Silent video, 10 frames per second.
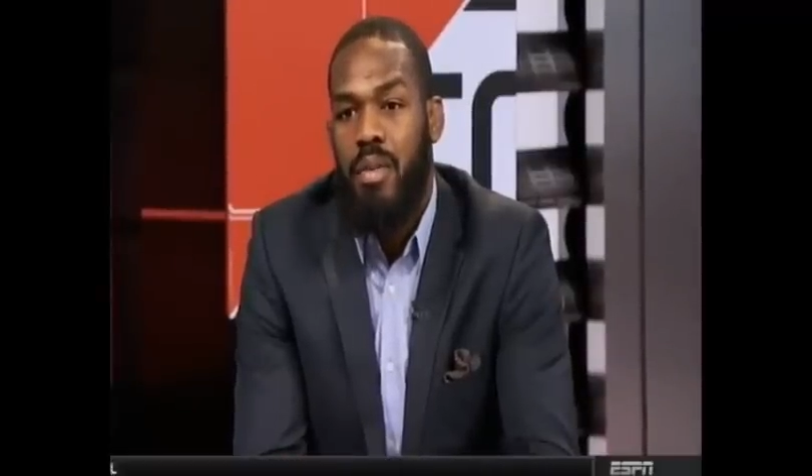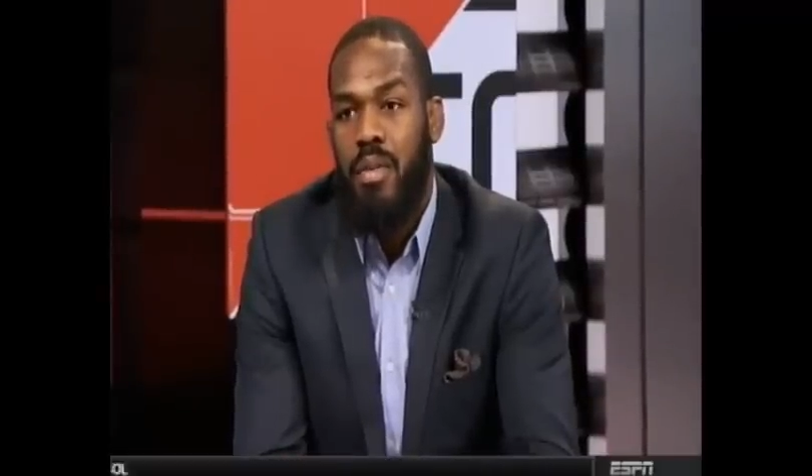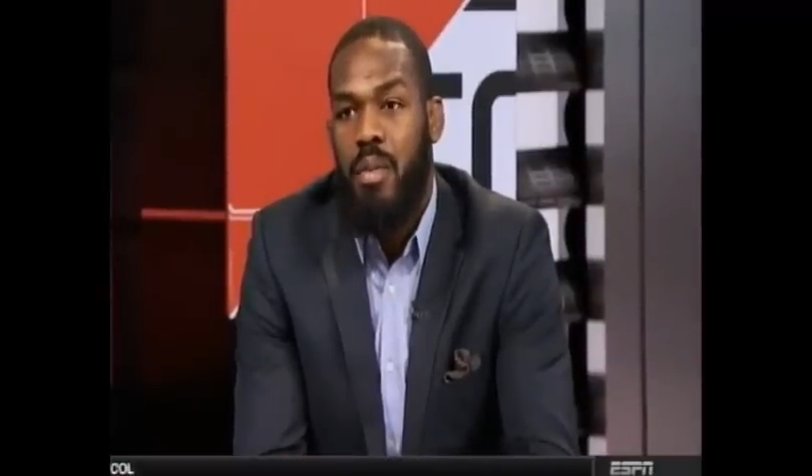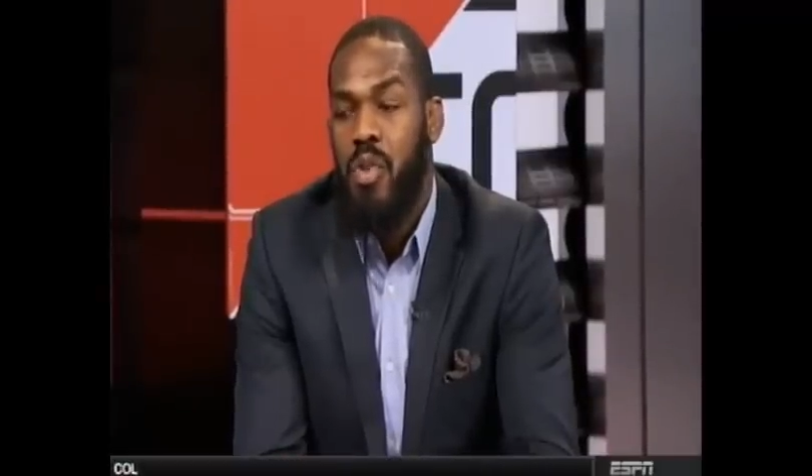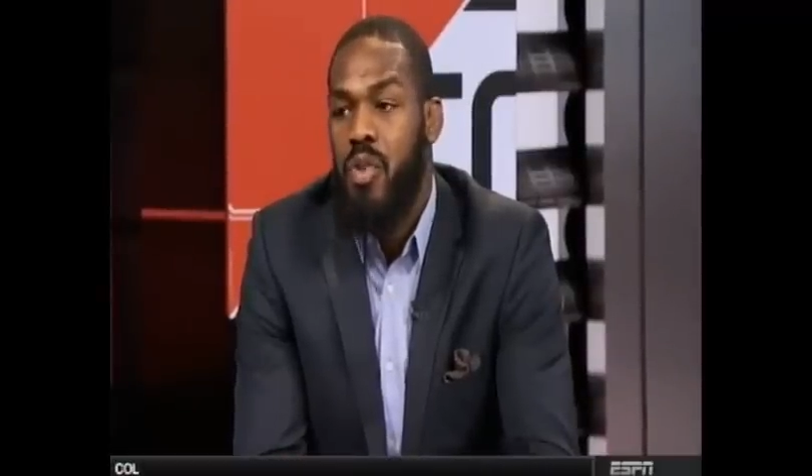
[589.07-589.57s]

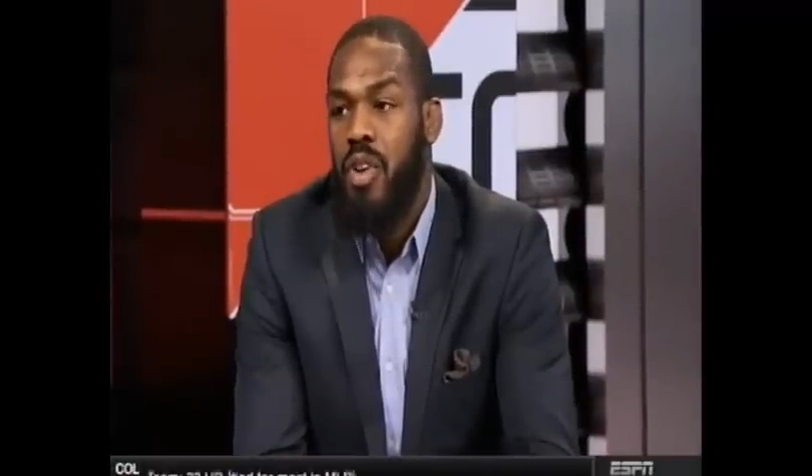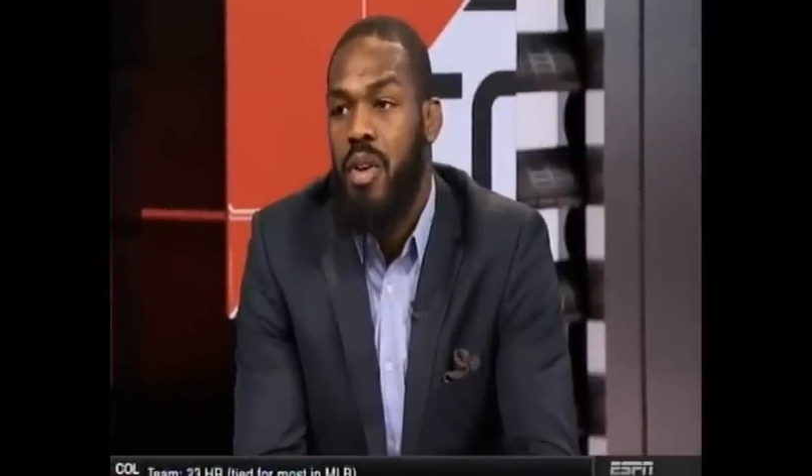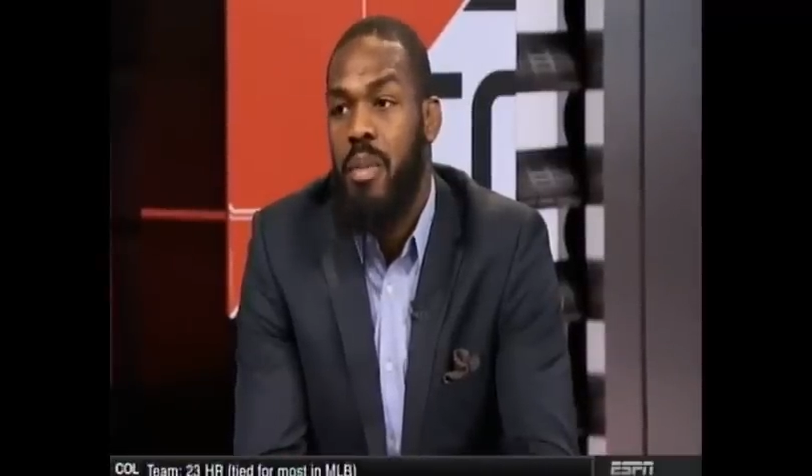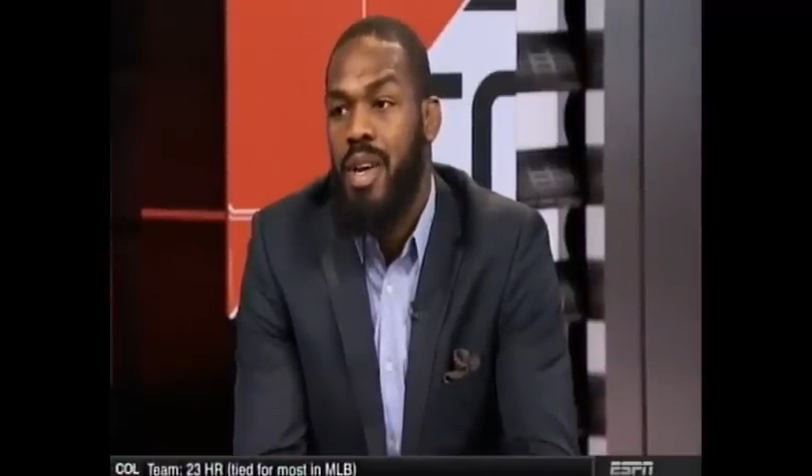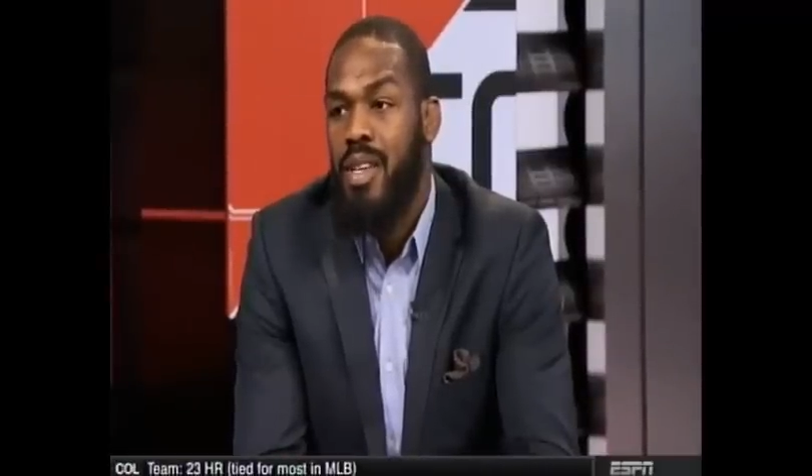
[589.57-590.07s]
the majority
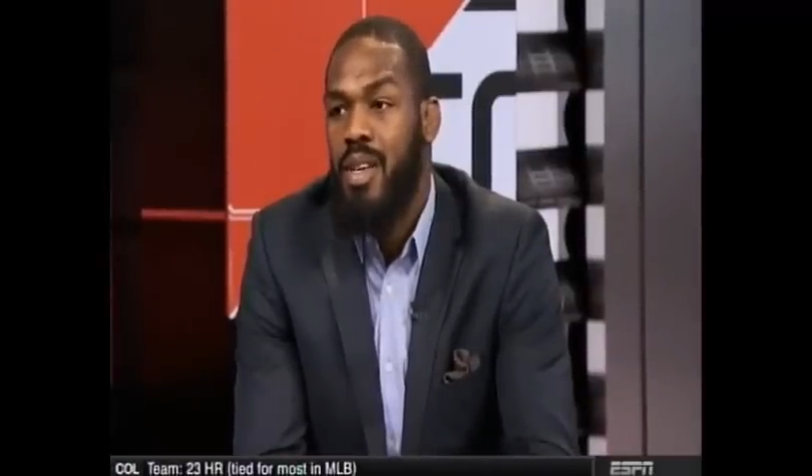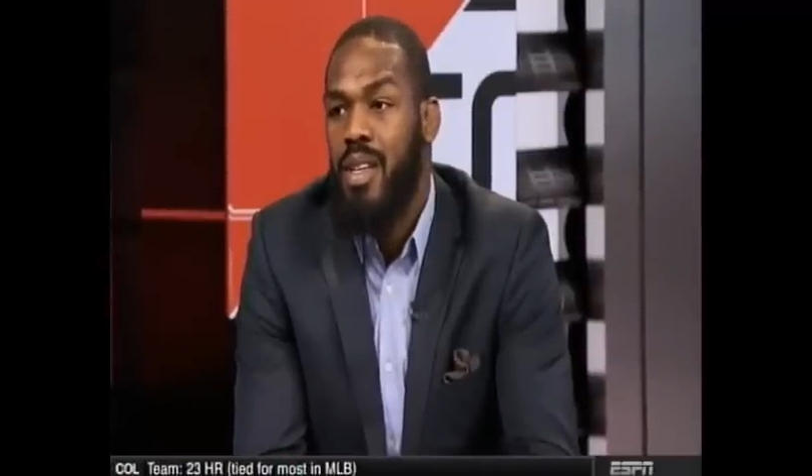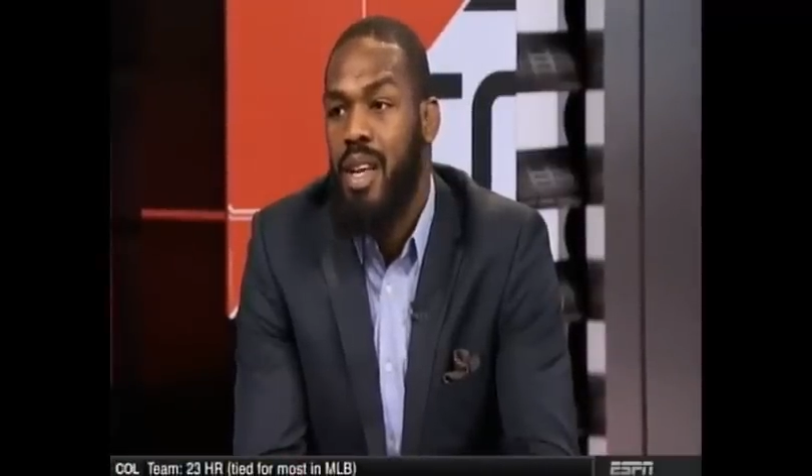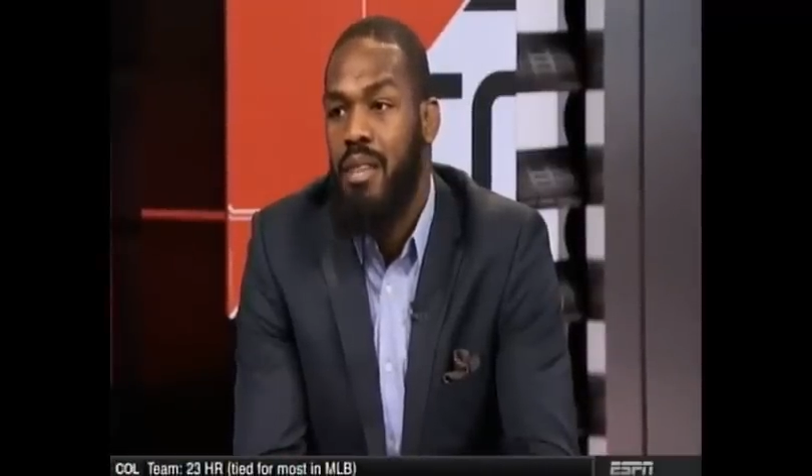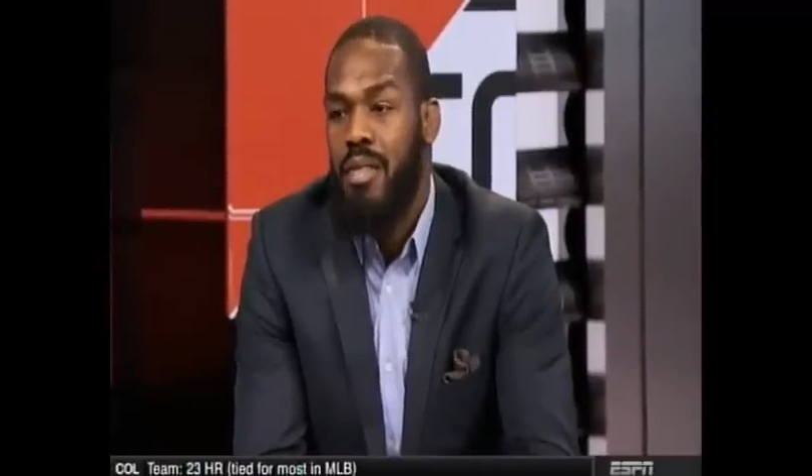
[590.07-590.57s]
of my adult
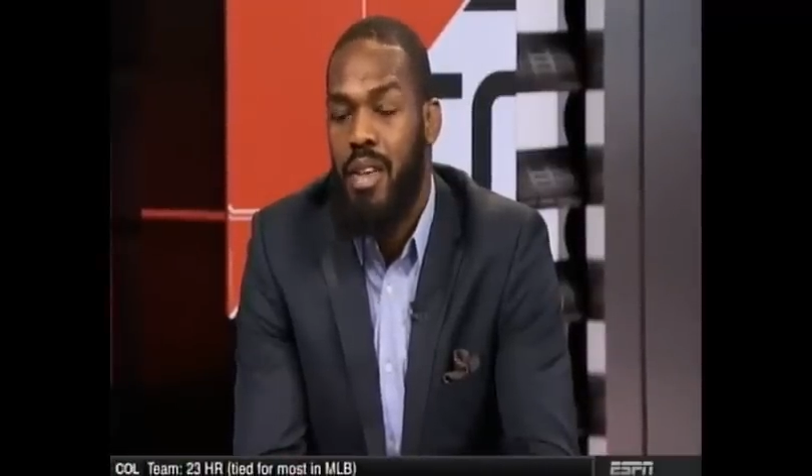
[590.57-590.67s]
life,